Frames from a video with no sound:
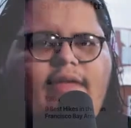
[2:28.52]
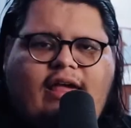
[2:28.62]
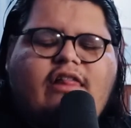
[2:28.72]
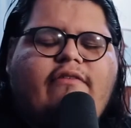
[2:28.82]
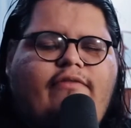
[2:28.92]
the
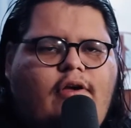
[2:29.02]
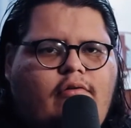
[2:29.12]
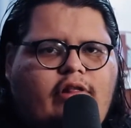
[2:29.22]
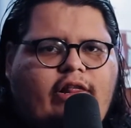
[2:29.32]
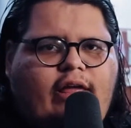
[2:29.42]
ease of
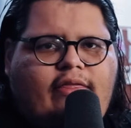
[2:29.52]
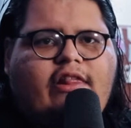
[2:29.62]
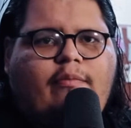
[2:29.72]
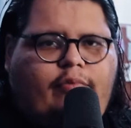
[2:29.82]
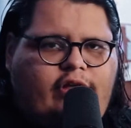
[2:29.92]
use and the
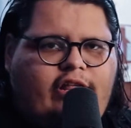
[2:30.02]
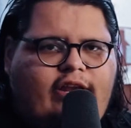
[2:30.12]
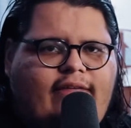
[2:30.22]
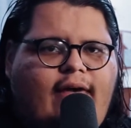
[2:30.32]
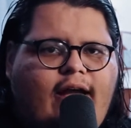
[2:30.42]

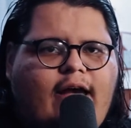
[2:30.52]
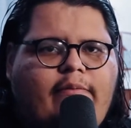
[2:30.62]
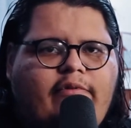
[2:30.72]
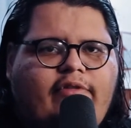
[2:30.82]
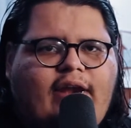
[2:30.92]
simplicity that
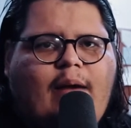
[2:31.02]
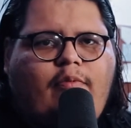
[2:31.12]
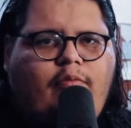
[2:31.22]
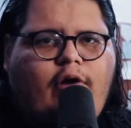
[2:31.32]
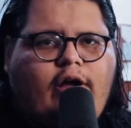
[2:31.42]
comes with an
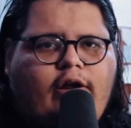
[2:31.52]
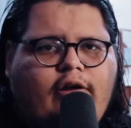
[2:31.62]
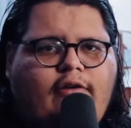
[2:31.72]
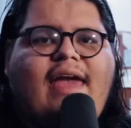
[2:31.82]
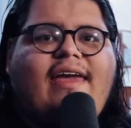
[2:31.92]
Apple
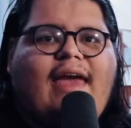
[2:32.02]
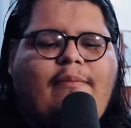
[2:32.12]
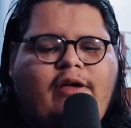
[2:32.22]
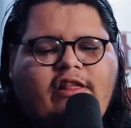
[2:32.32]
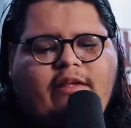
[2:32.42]
product. In
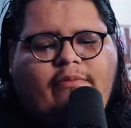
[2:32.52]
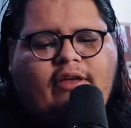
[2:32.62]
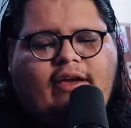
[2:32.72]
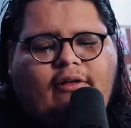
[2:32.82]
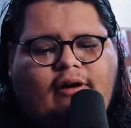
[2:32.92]
gaming, some of the
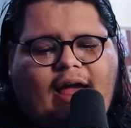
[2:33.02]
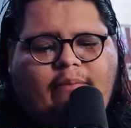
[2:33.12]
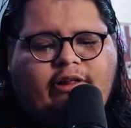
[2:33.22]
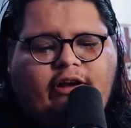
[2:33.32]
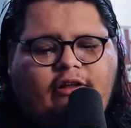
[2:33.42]
killer
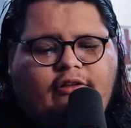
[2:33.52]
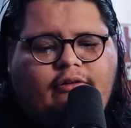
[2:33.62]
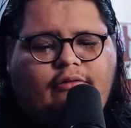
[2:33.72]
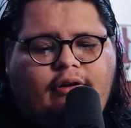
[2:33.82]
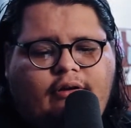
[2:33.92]
apps
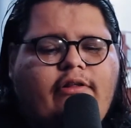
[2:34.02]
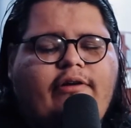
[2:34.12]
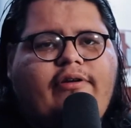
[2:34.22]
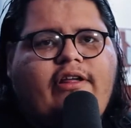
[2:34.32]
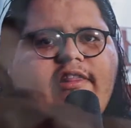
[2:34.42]
include
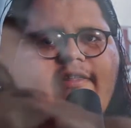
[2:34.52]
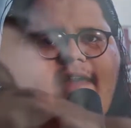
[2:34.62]
Sony's The